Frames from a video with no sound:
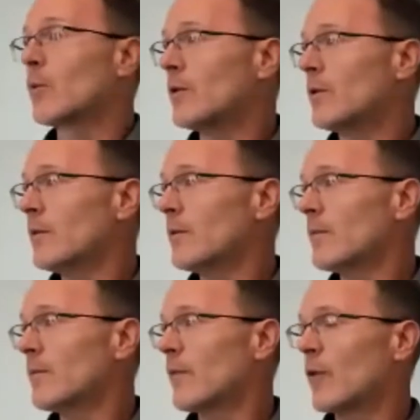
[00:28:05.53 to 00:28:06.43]
world
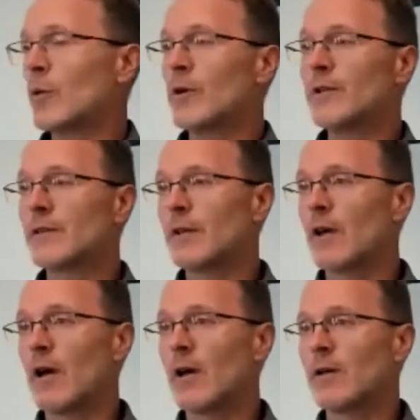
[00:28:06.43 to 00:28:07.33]
is in
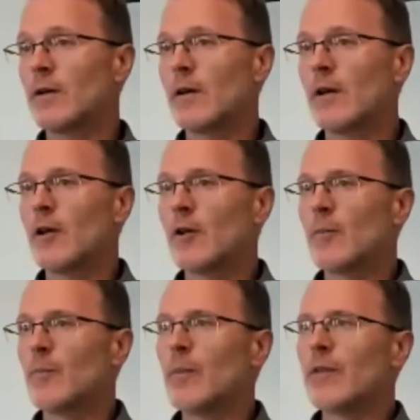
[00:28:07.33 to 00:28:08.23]
God,
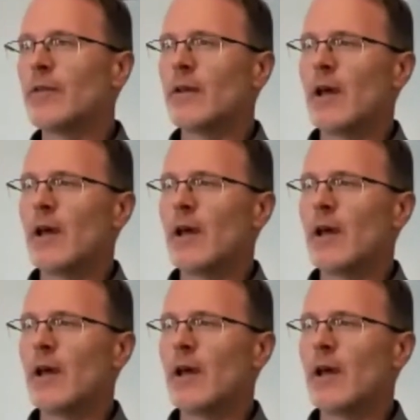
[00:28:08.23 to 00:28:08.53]
but the